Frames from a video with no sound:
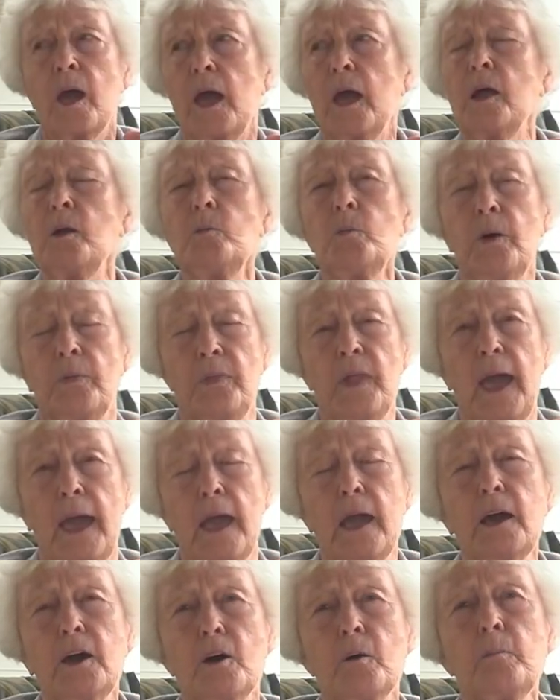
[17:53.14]
And when
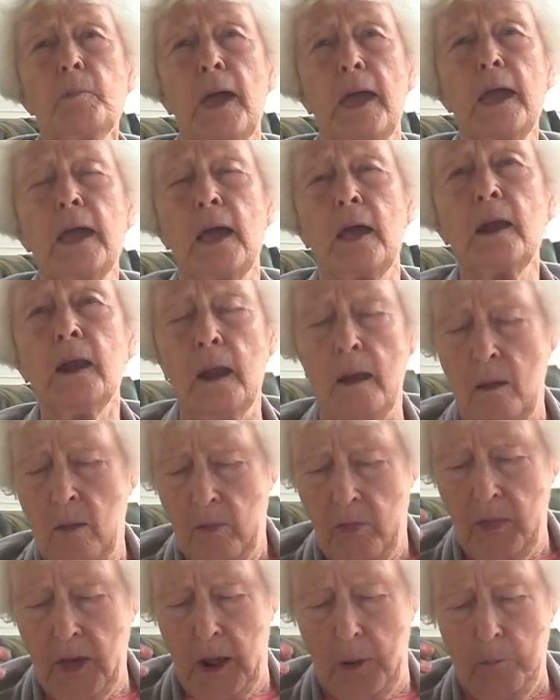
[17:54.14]
they'd come in,
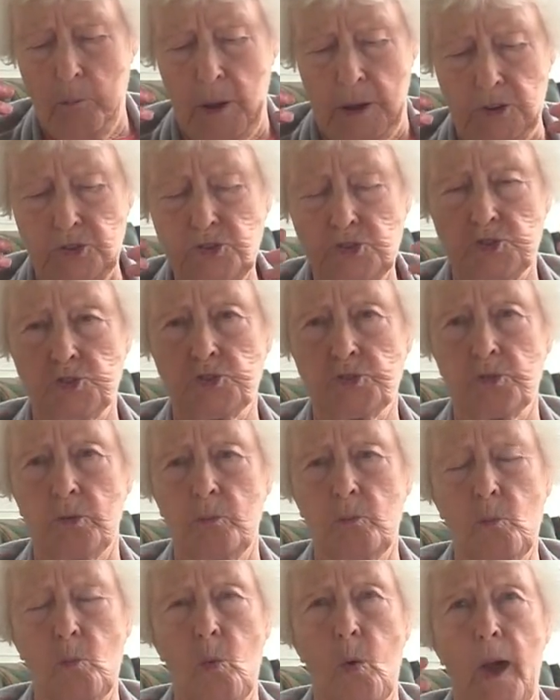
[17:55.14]
they'd be
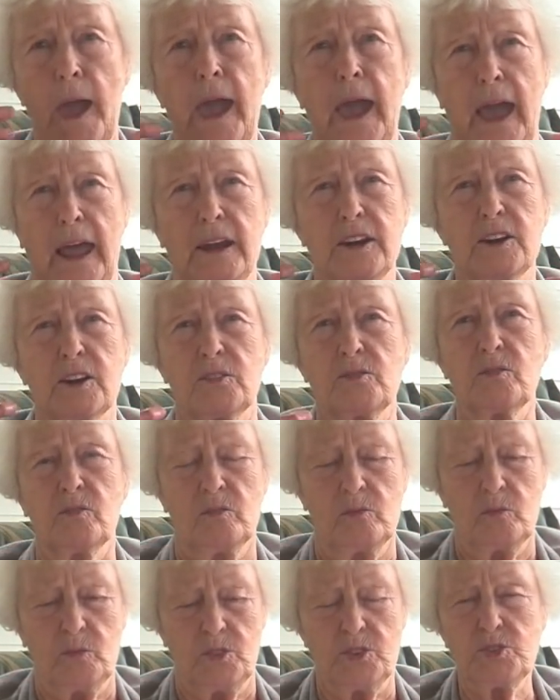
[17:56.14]
wet
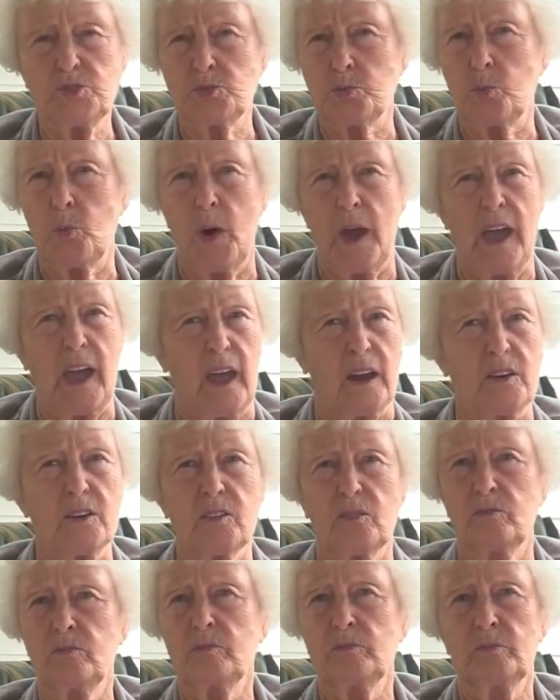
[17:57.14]
with sweat,
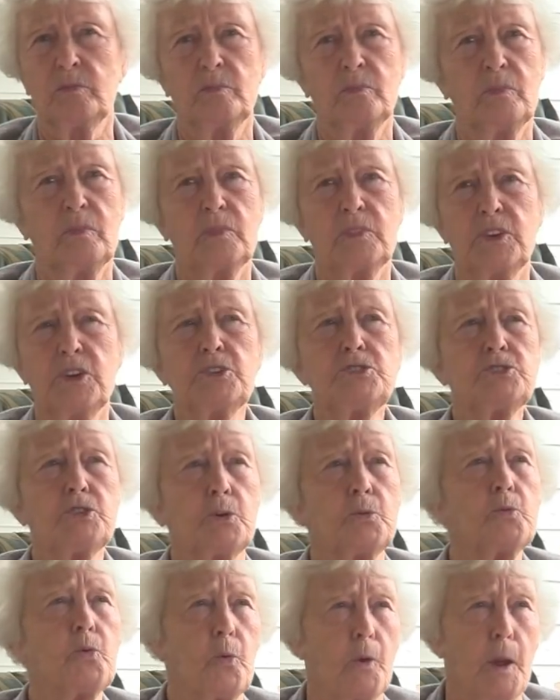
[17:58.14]
just
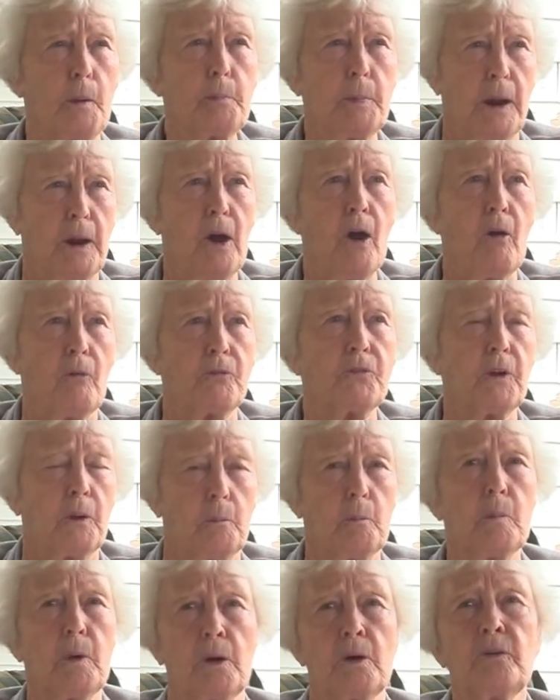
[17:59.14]
a dripping off
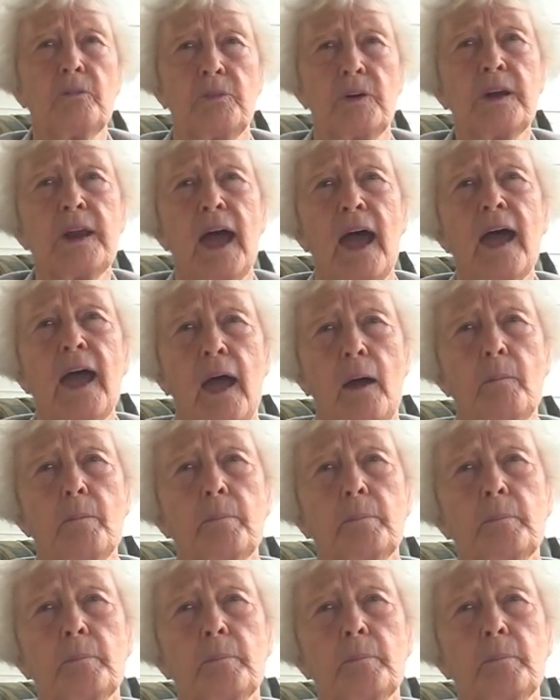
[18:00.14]
them of the night.